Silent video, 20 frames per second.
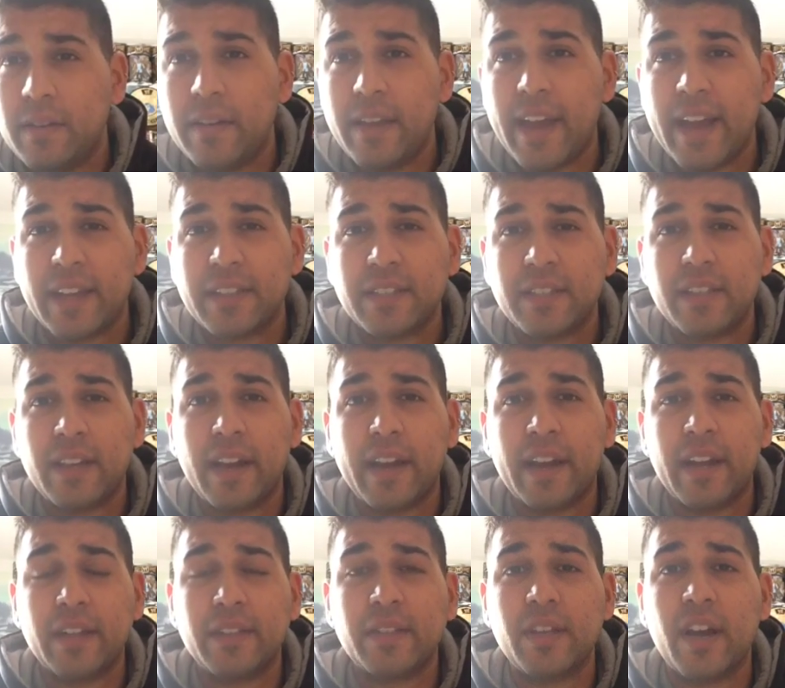Next, I'm
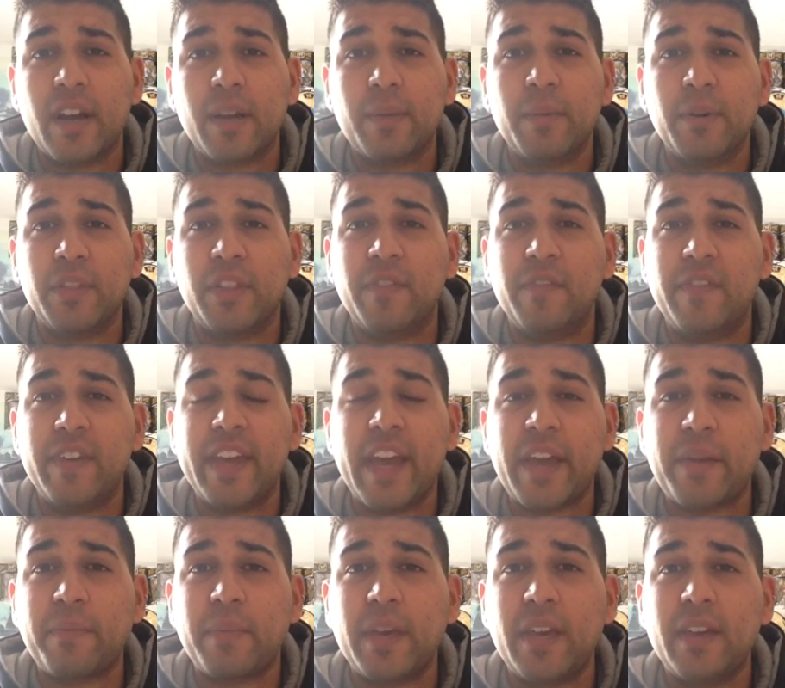gonna talk about the
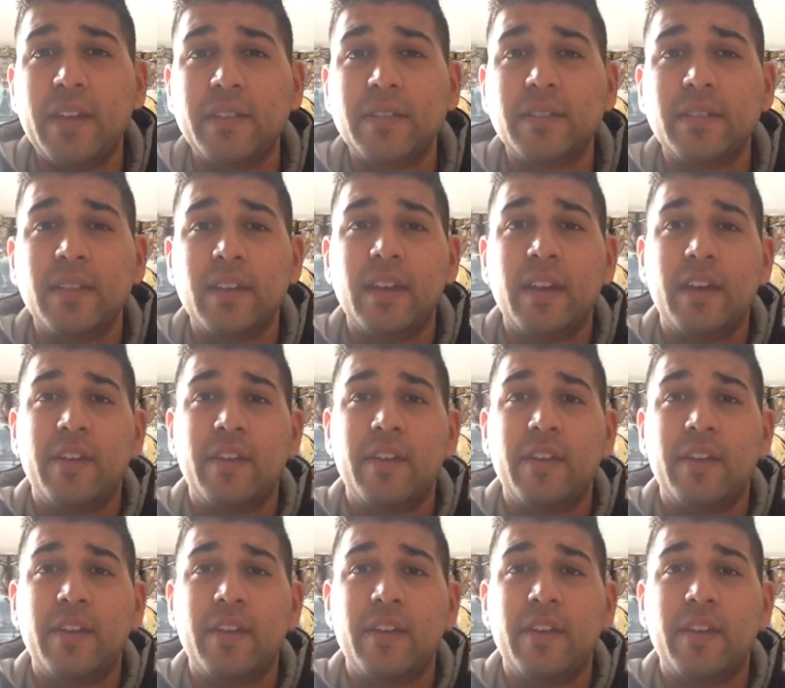VIPs.